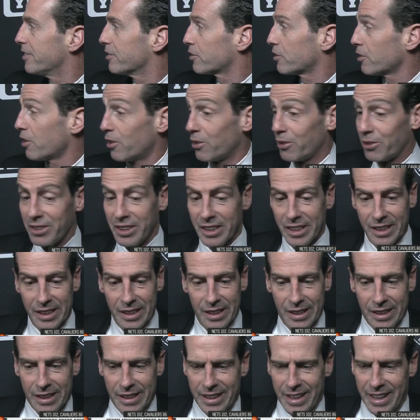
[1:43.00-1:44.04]
so,
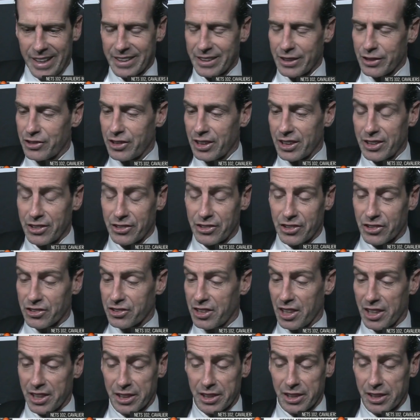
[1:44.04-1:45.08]
and he's he's just
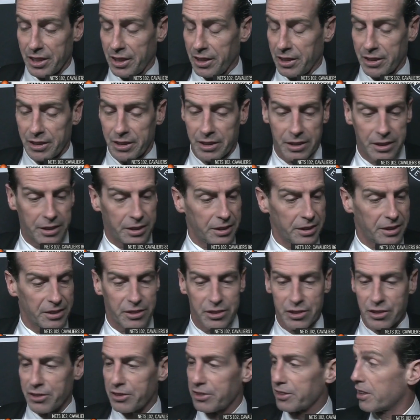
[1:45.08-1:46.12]
got a, a, a
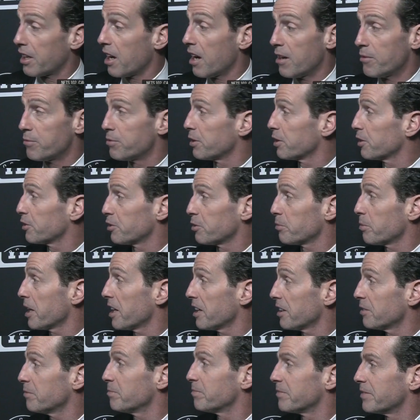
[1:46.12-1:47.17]
certain confidence
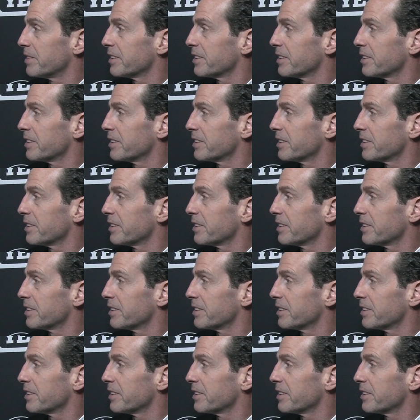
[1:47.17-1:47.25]
about him.